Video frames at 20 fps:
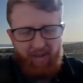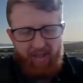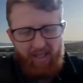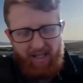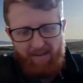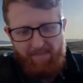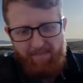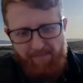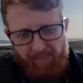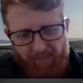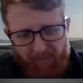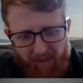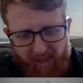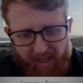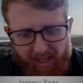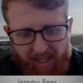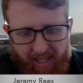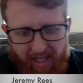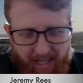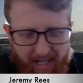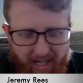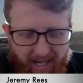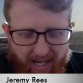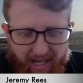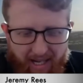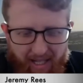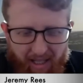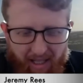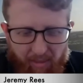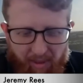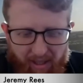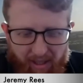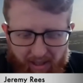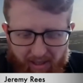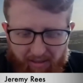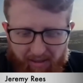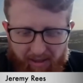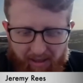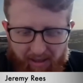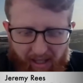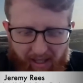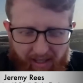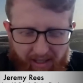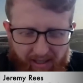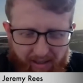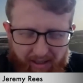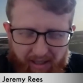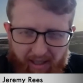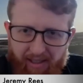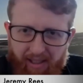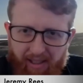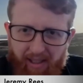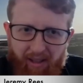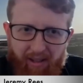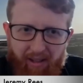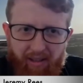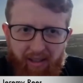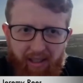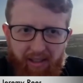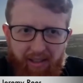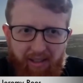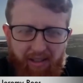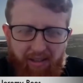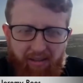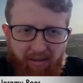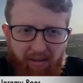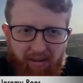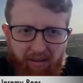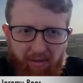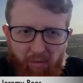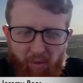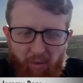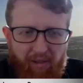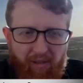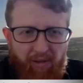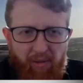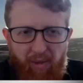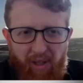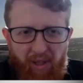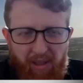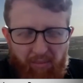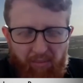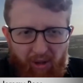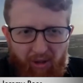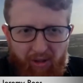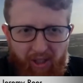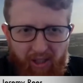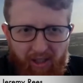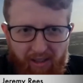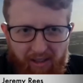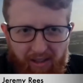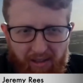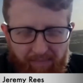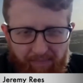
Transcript: Um, I mean, uh, Cardano, it's one of the many blockchains